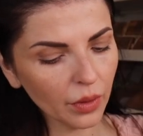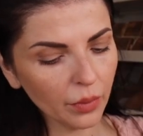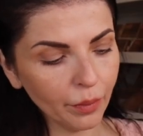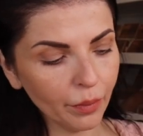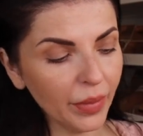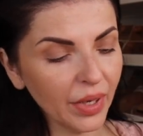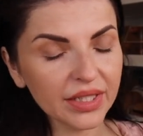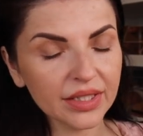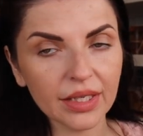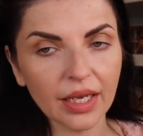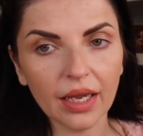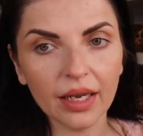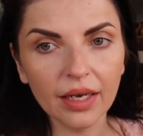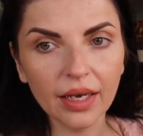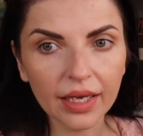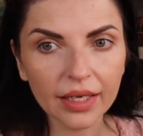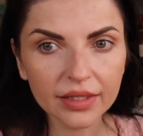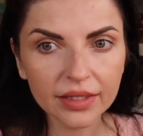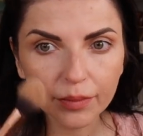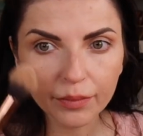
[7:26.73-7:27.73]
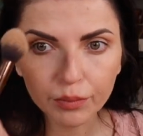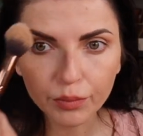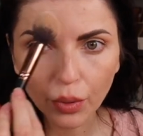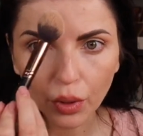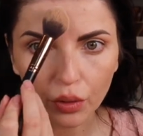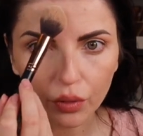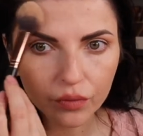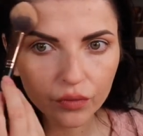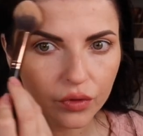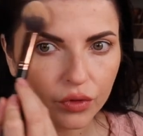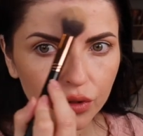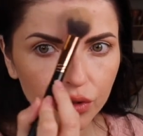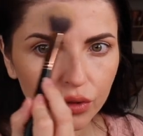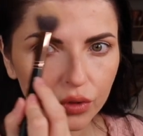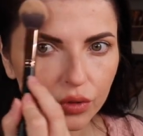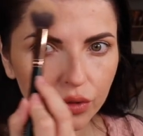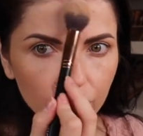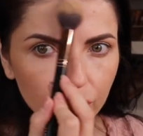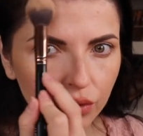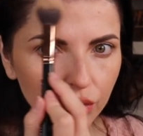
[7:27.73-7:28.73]
But I like them both,
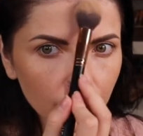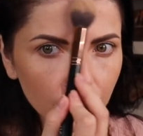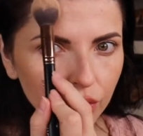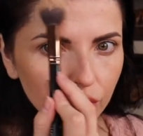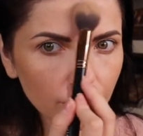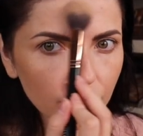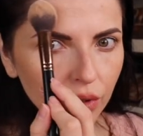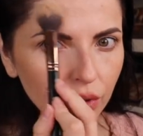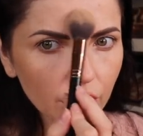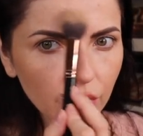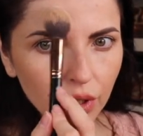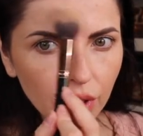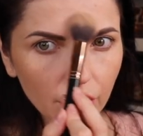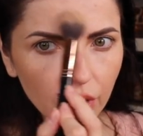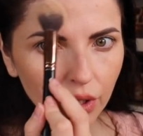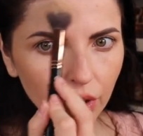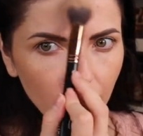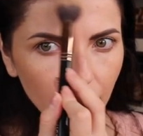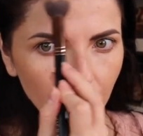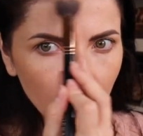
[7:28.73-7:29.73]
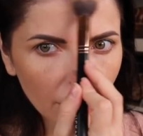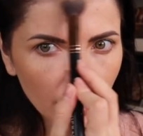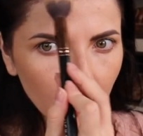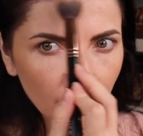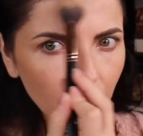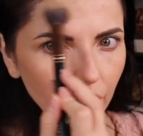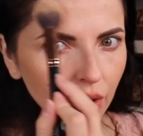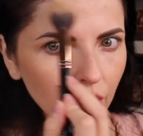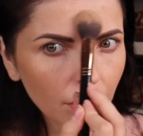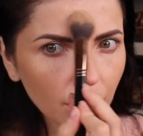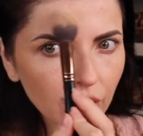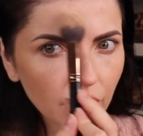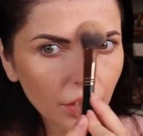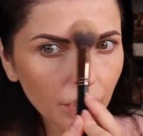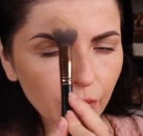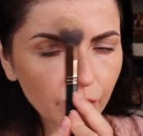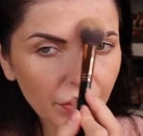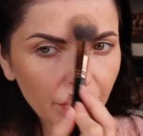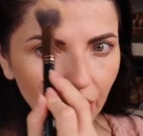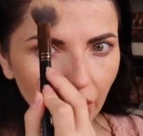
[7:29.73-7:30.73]
to
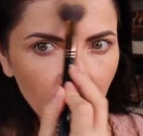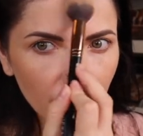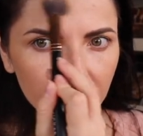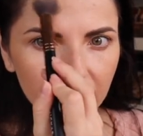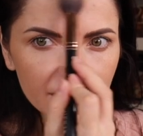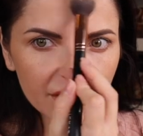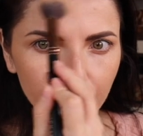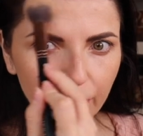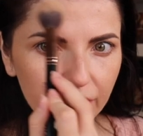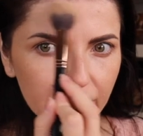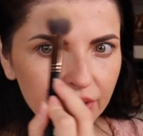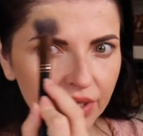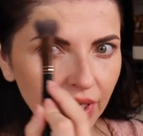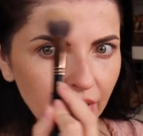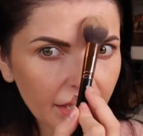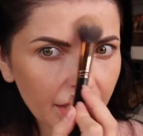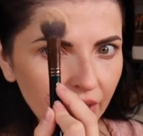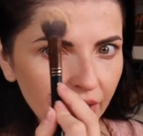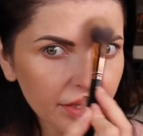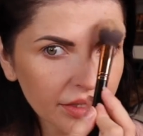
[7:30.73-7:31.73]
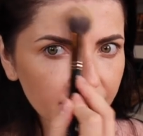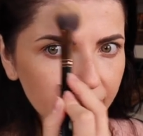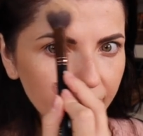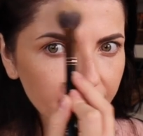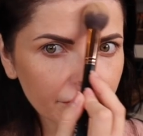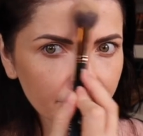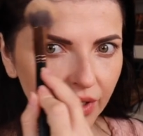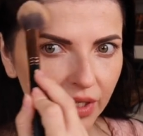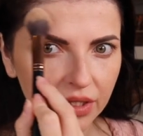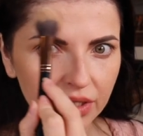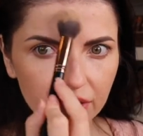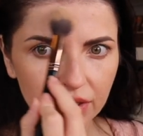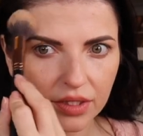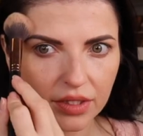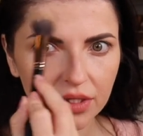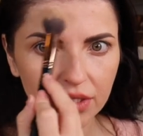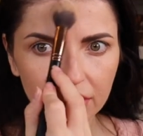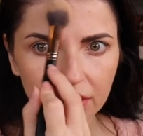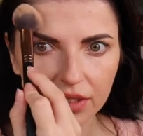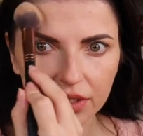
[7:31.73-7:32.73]
be honest, but they are
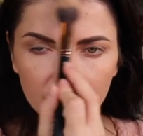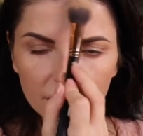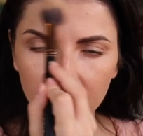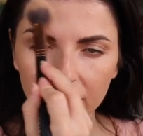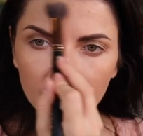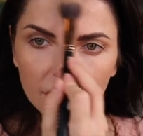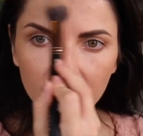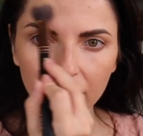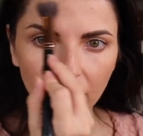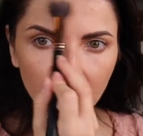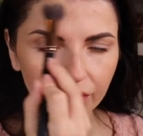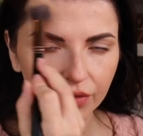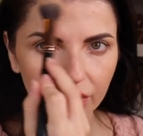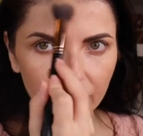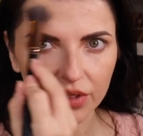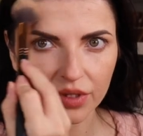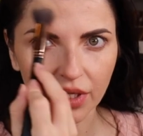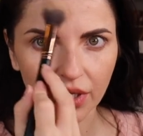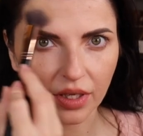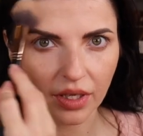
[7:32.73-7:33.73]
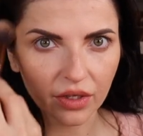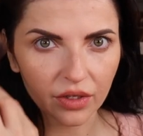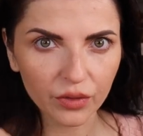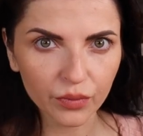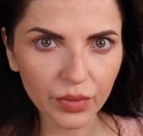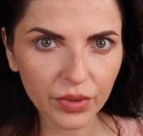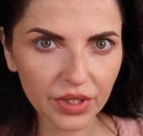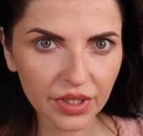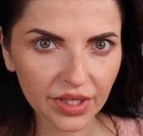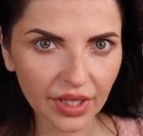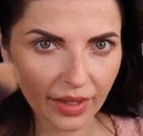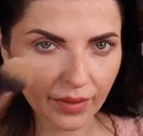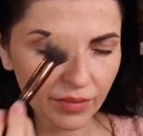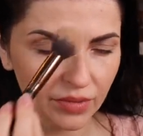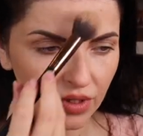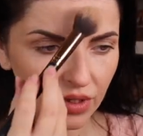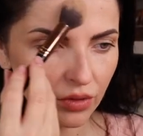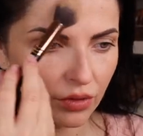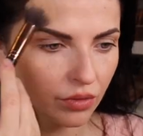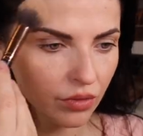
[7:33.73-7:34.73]
different. Of course, they cannot be same,
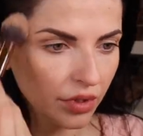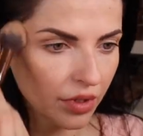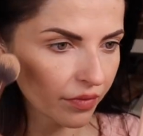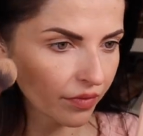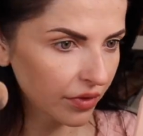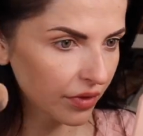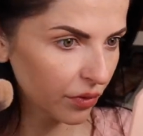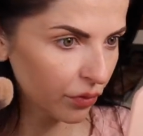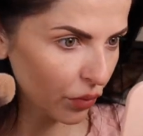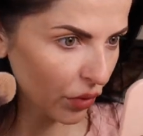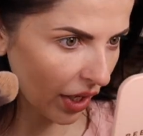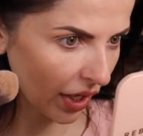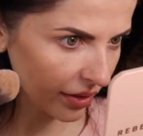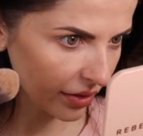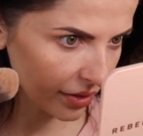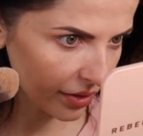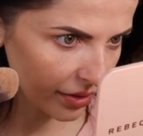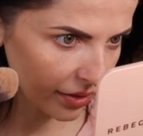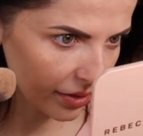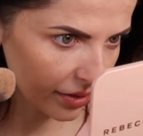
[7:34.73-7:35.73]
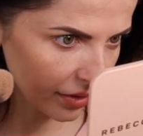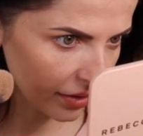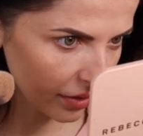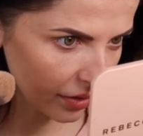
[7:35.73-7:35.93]
it's two different brands.